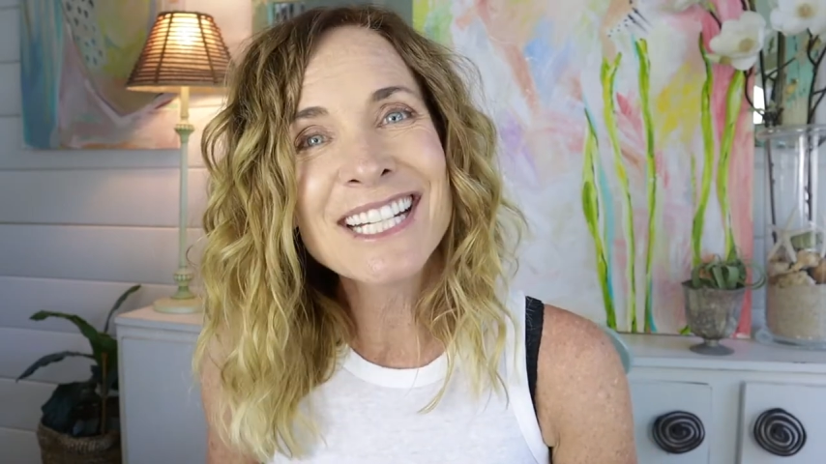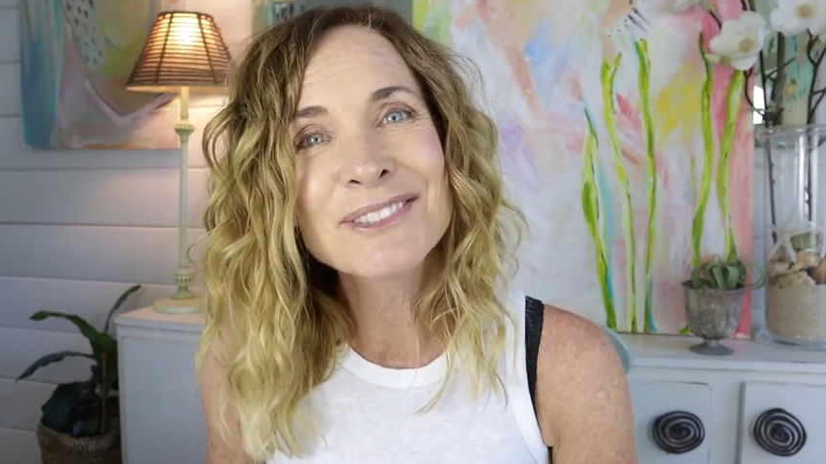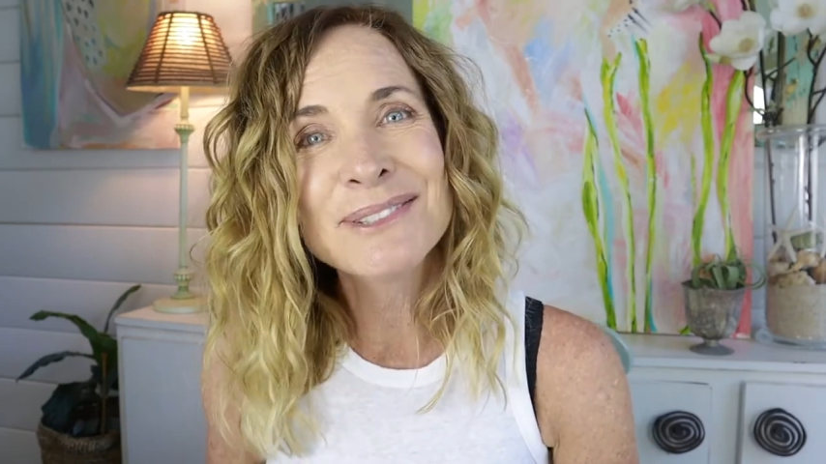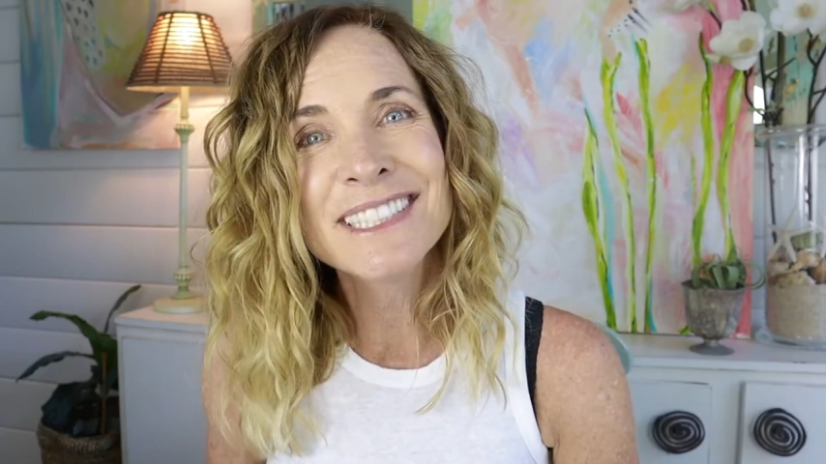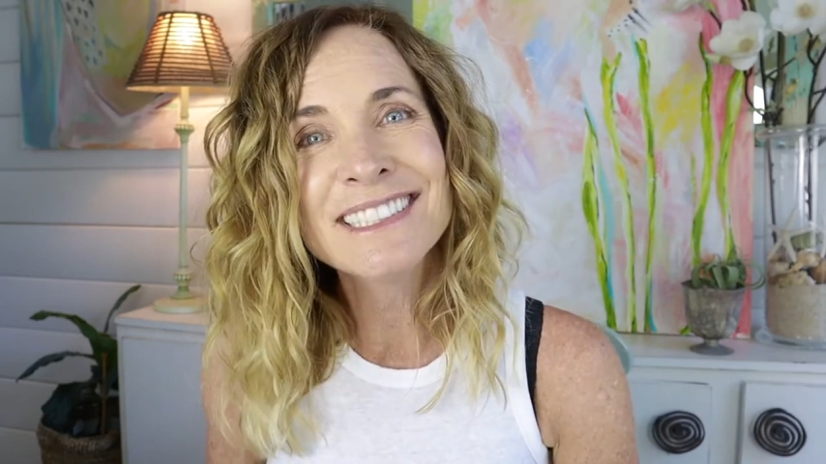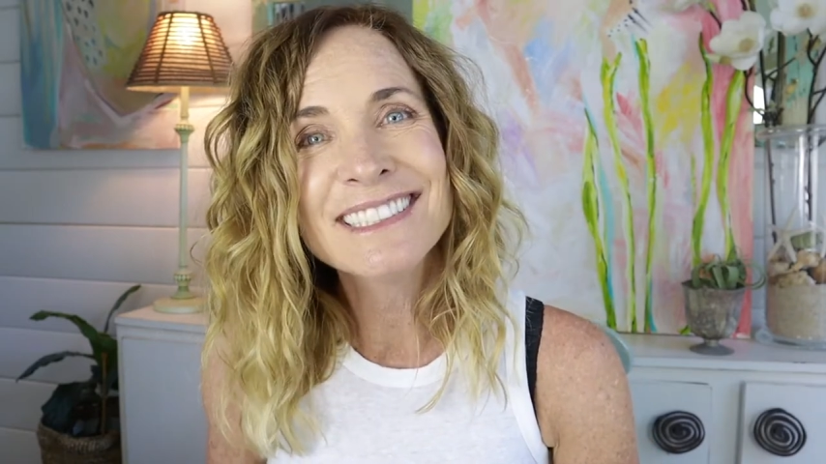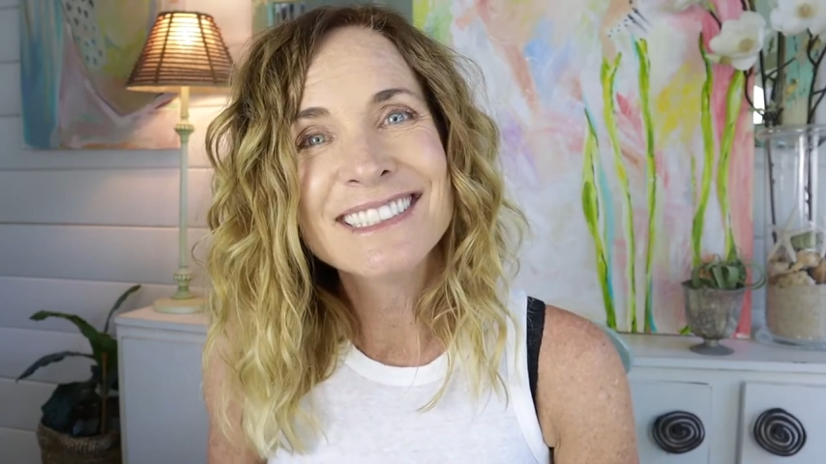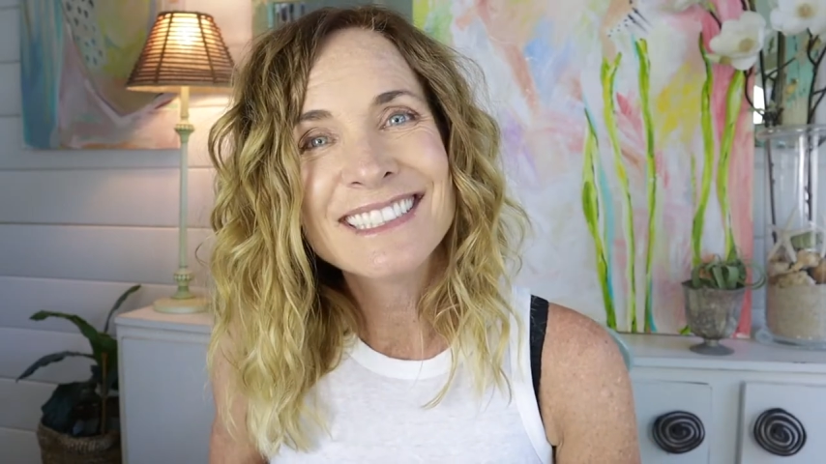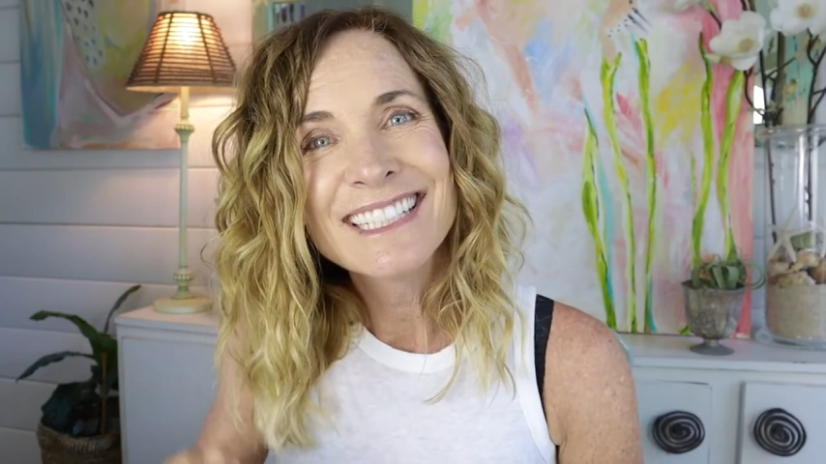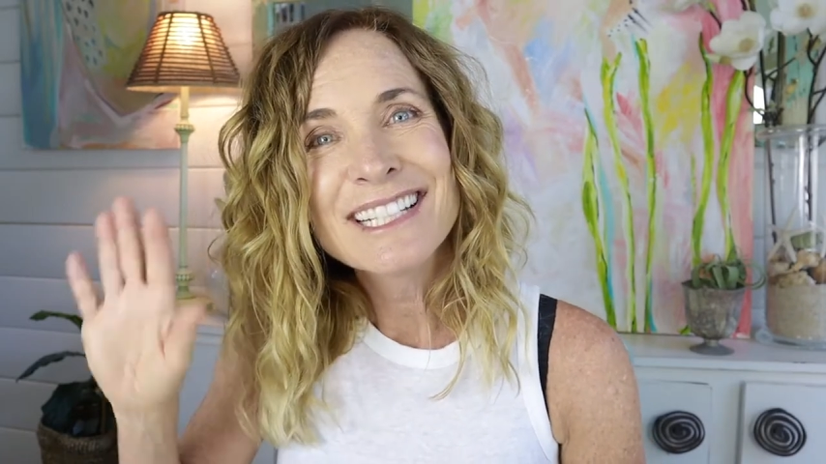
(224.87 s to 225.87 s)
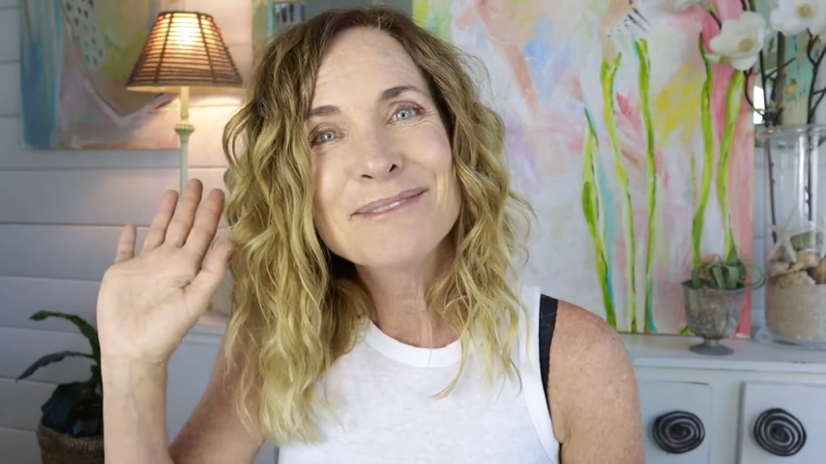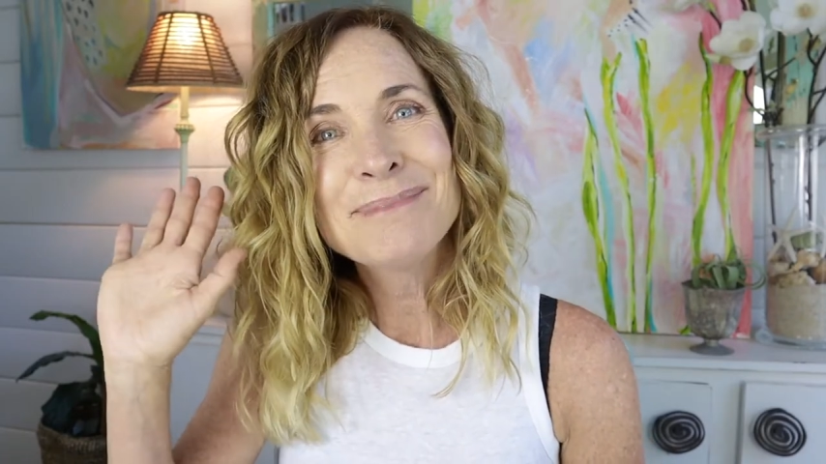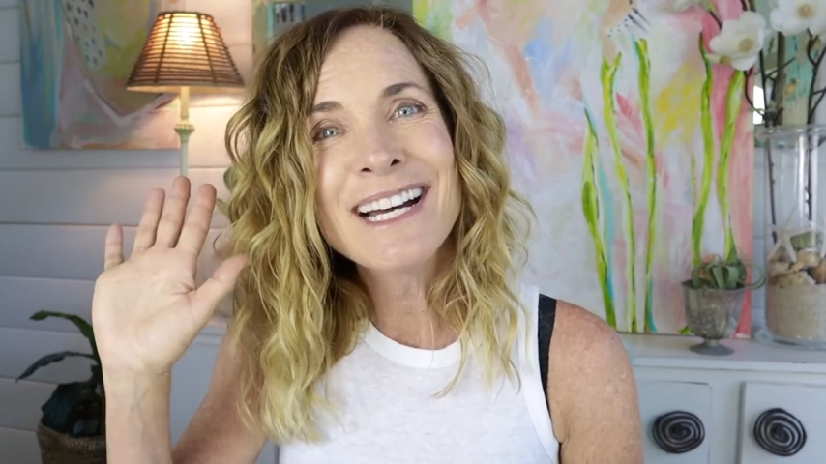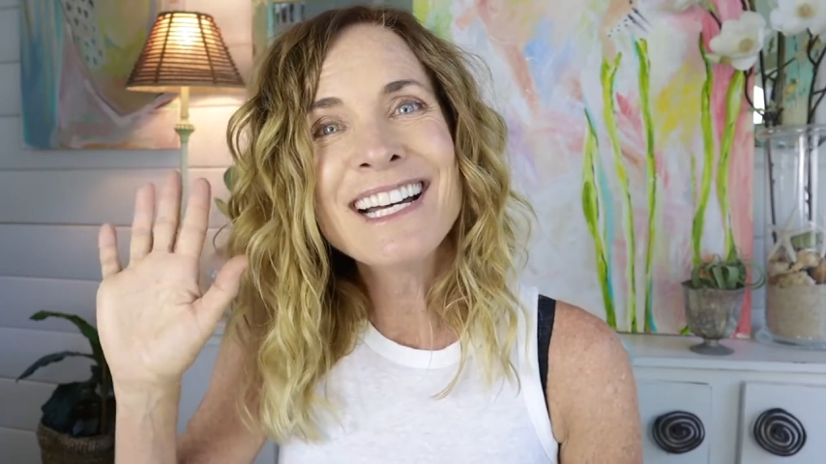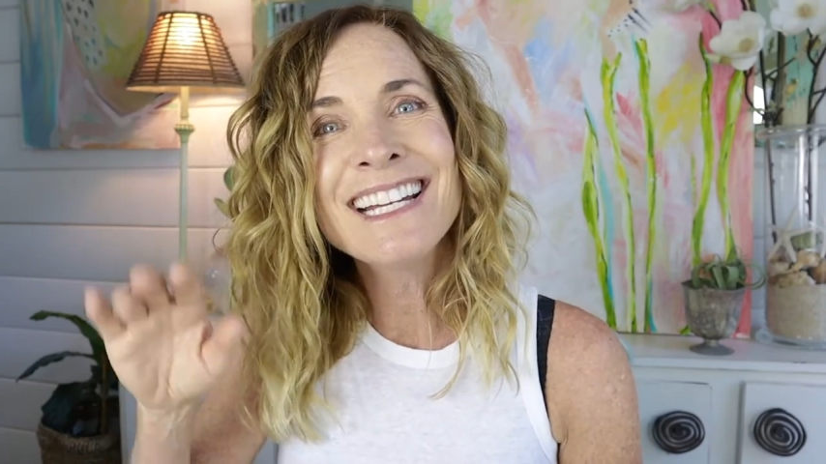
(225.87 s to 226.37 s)
everyone.
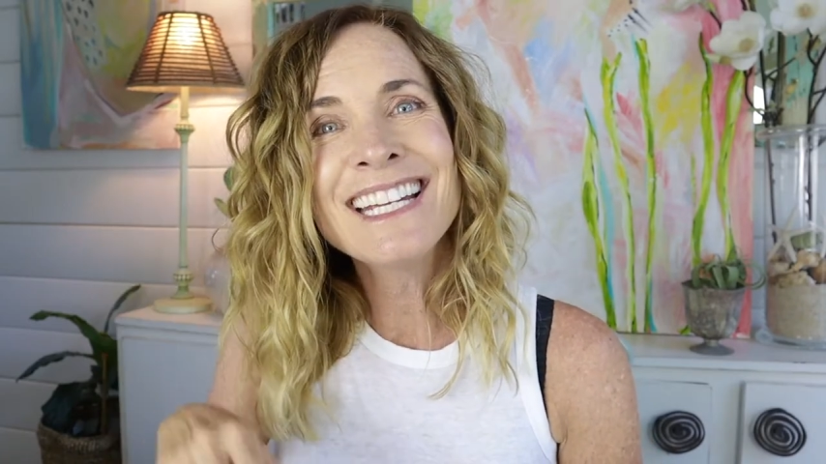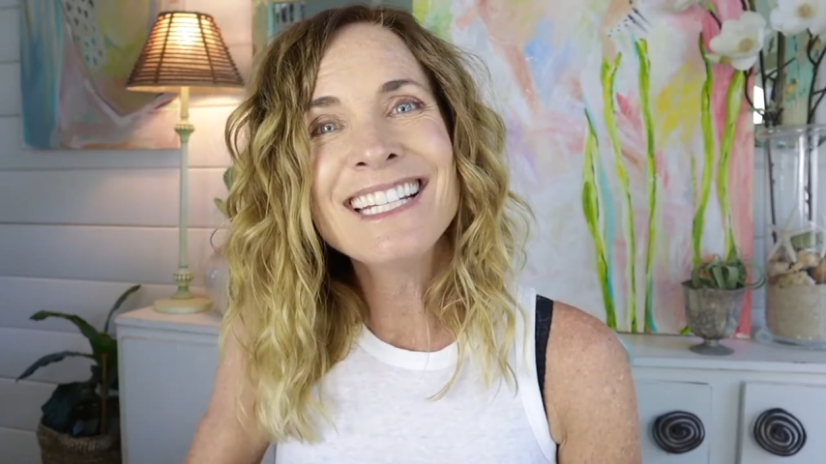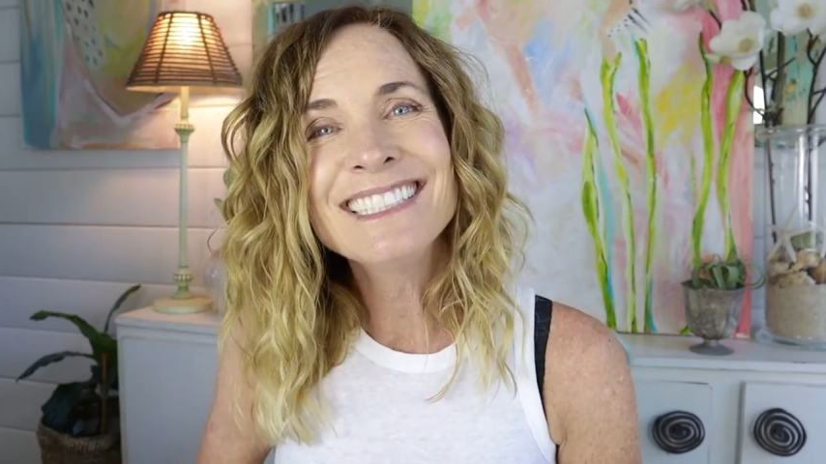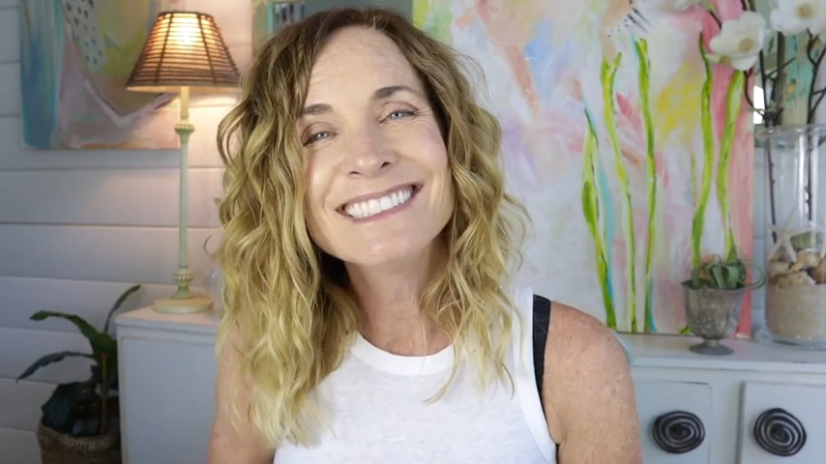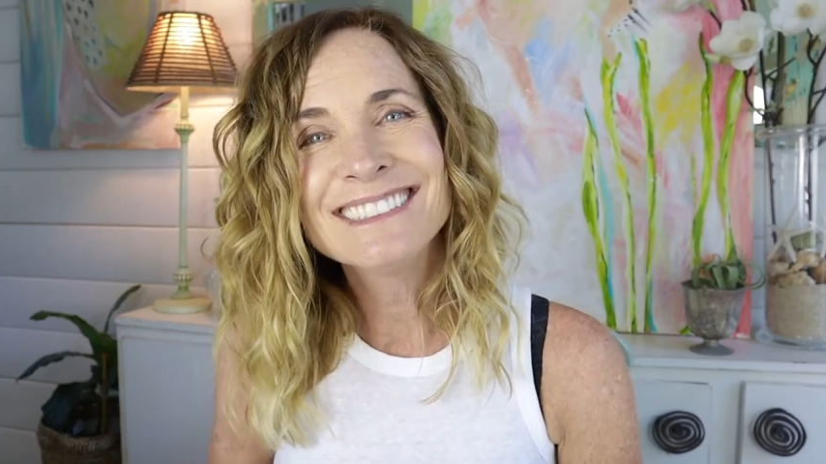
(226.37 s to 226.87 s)
Bye.